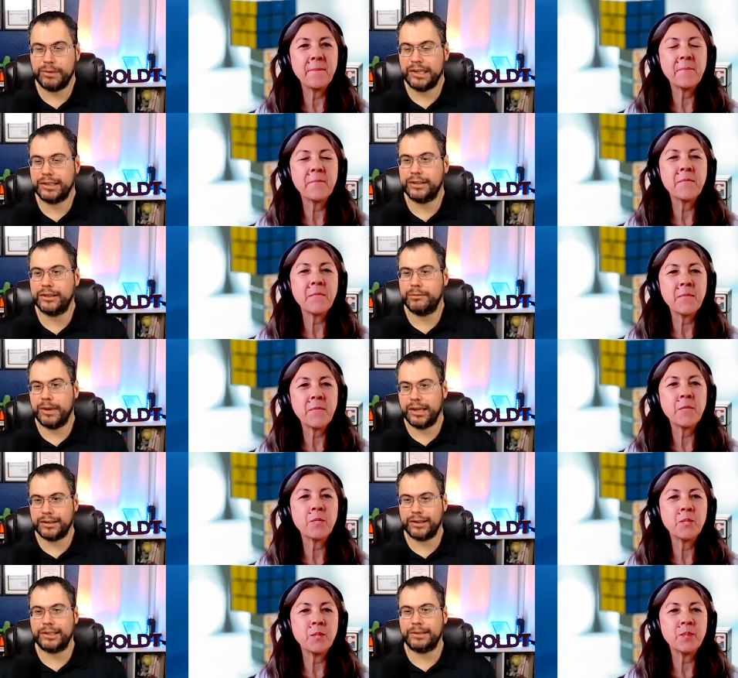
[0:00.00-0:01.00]
Speaker 1: pieces that makes
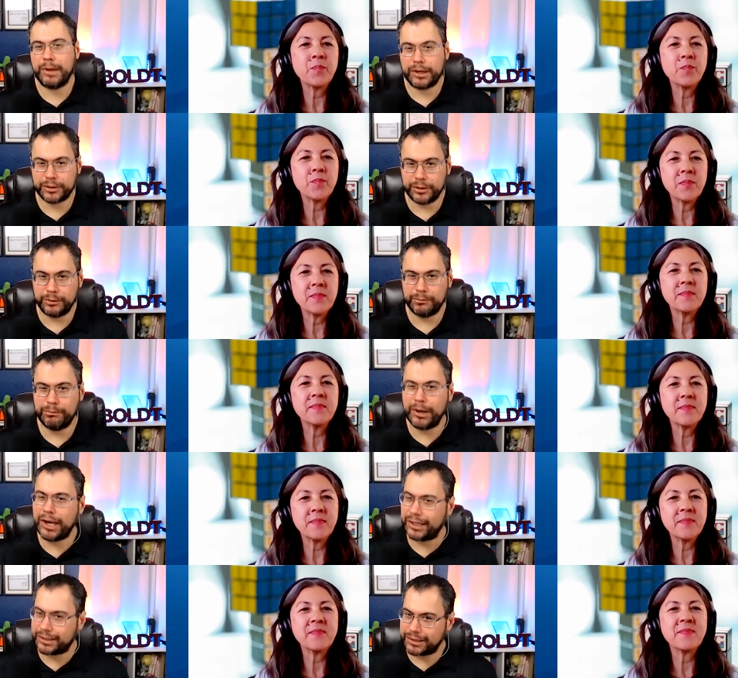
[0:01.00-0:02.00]
us special.
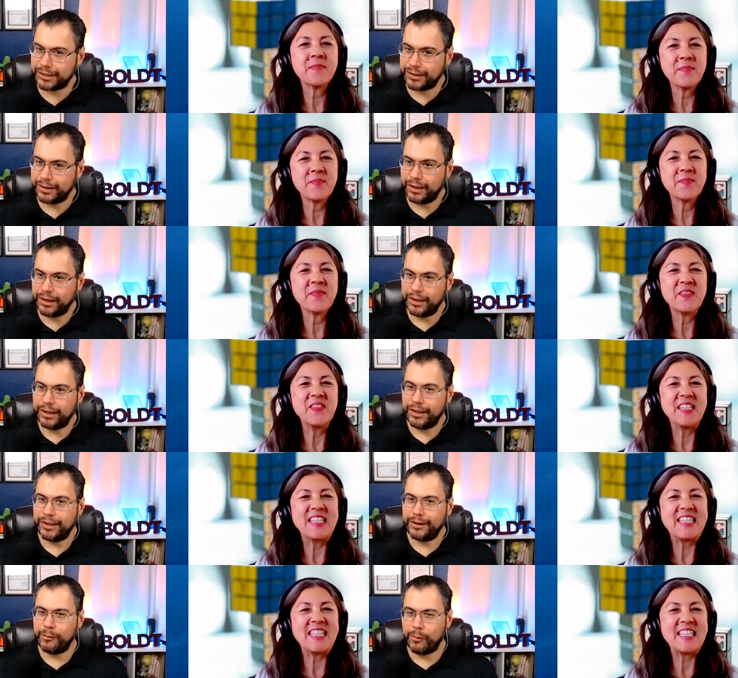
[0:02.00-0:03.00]
But
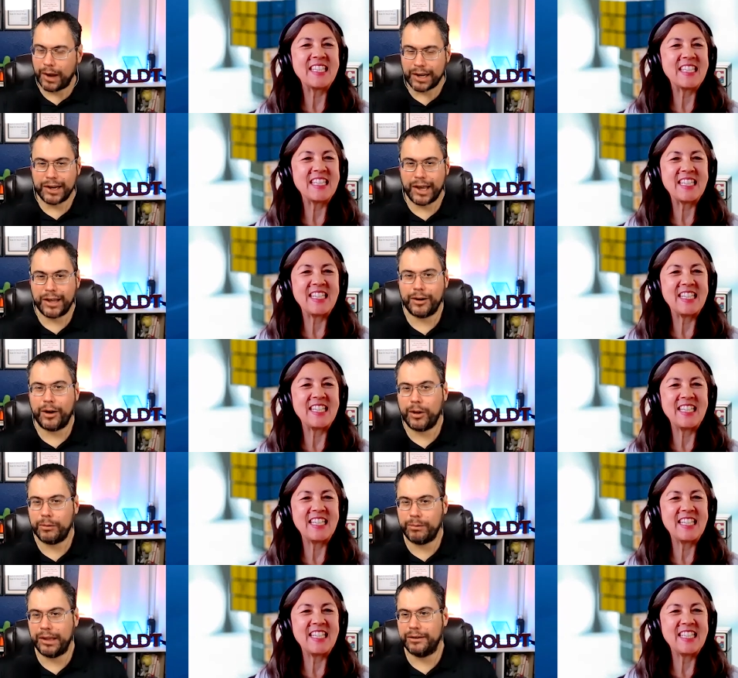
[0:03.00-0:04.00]
why not all
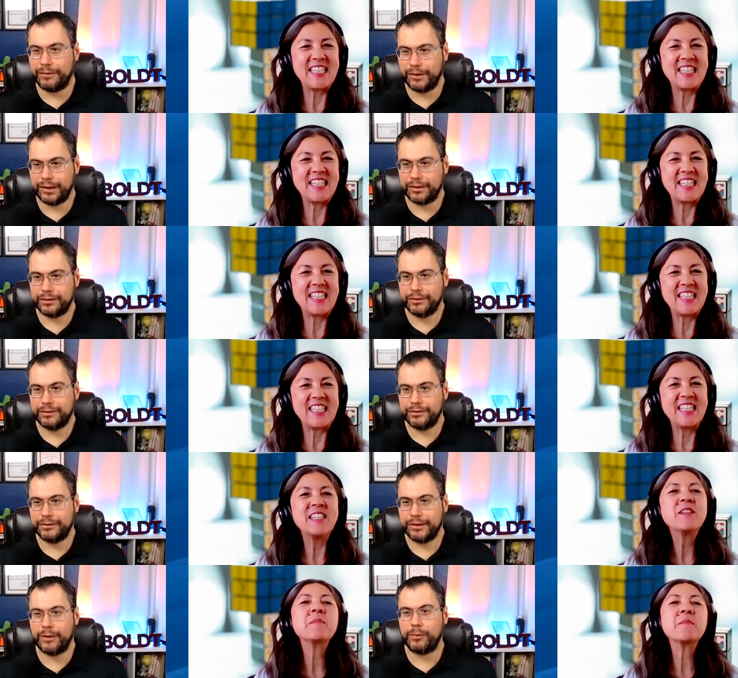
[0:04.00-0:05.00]
benefit
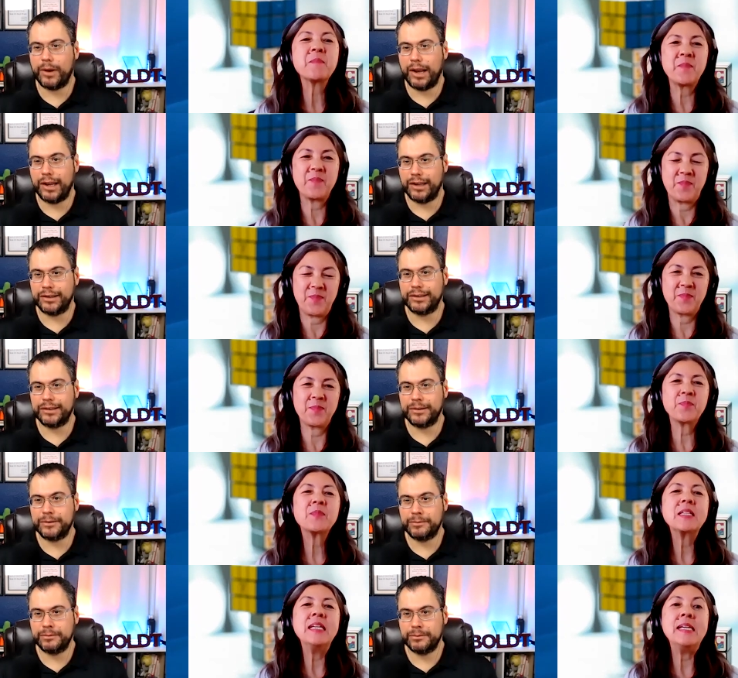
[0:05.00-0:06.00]
and rise?
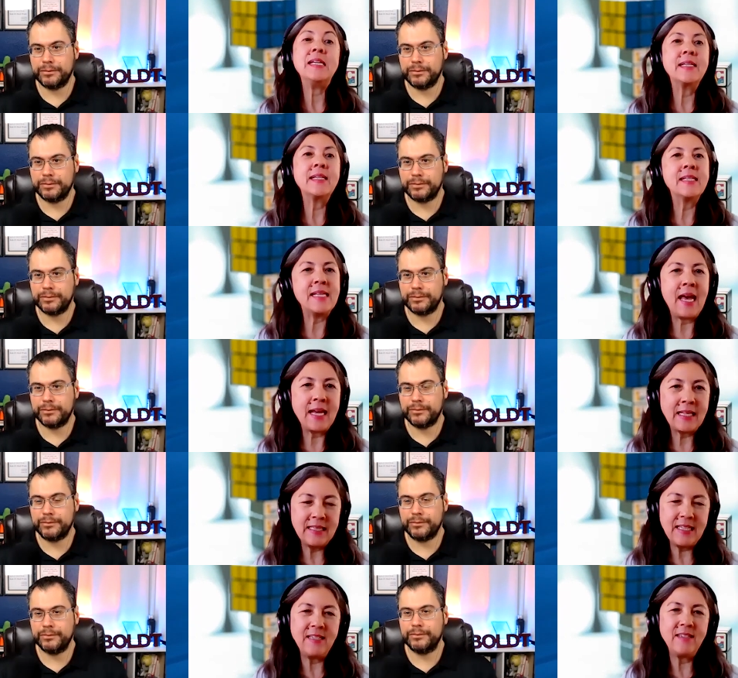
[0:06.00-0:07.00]

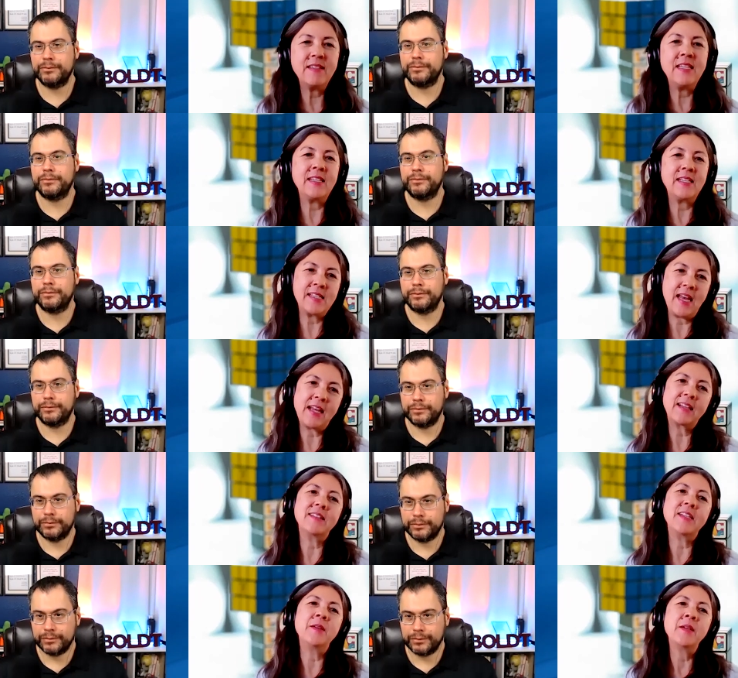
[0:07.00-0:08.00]
Speaker 2: Exactly.
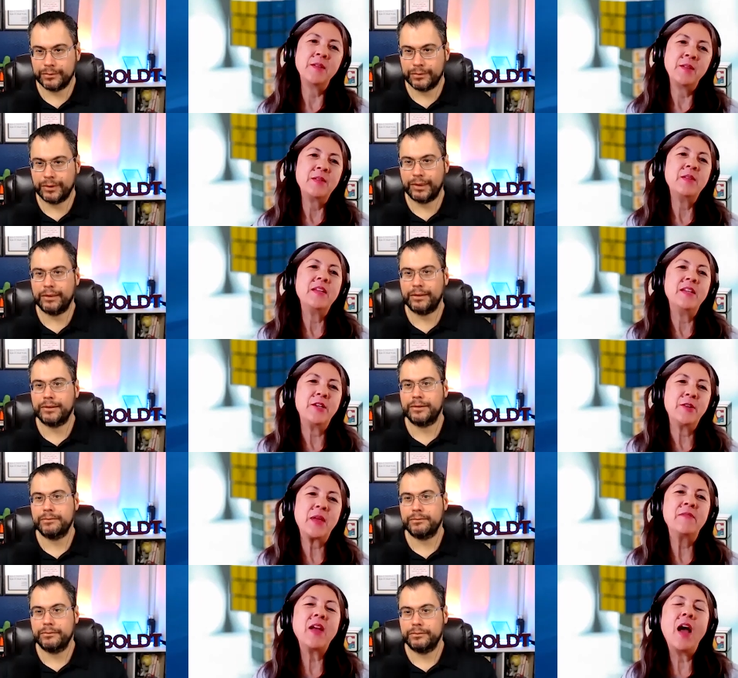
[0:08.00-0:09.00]
Exactly you know,
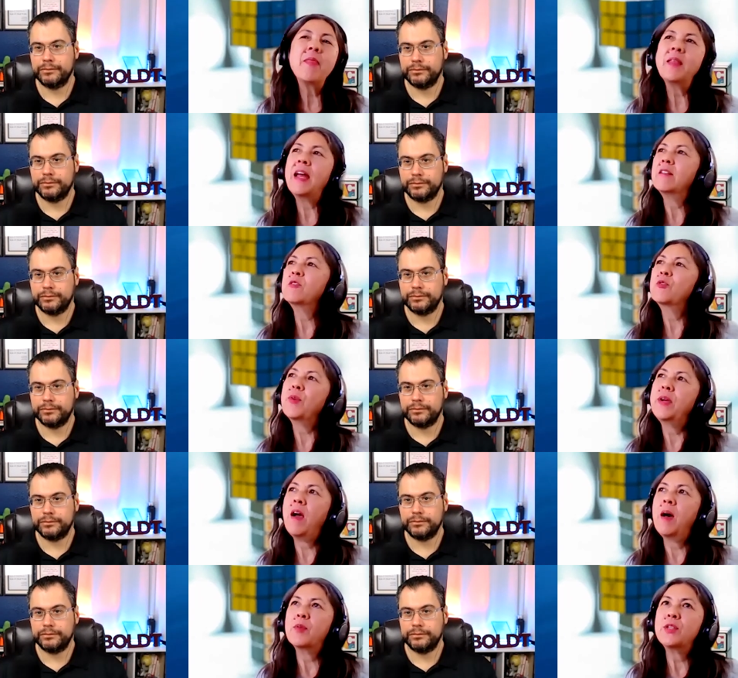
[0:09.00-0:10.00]
I've gotten that great
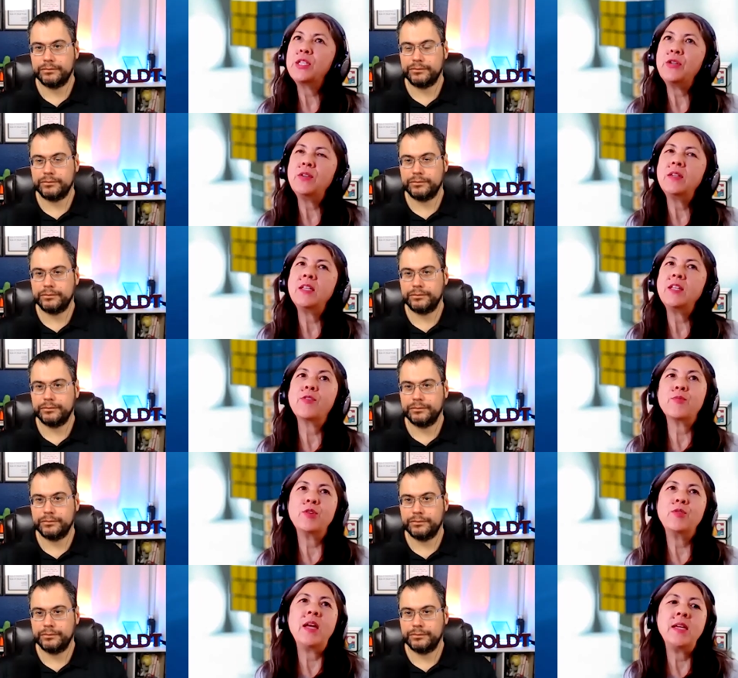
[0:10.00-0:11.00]
opportunity
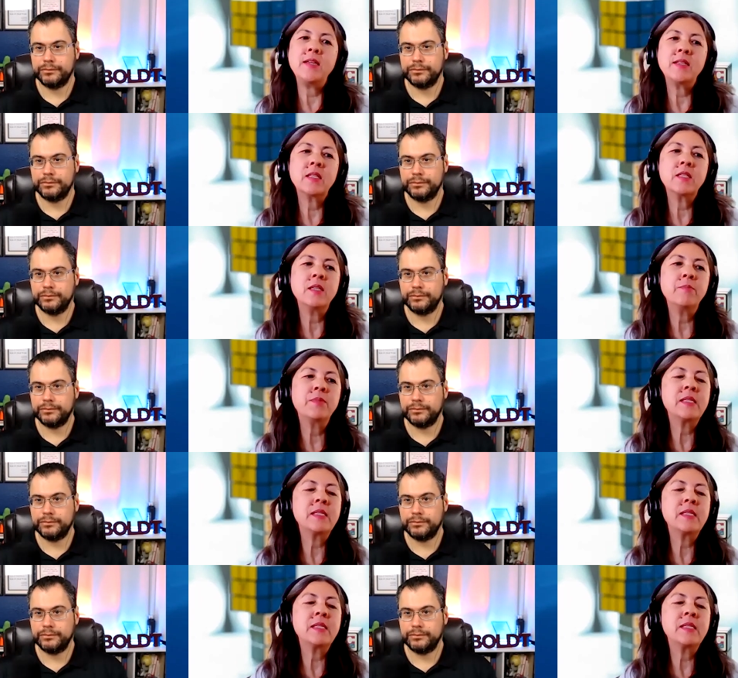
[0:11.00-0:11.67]
through ACE to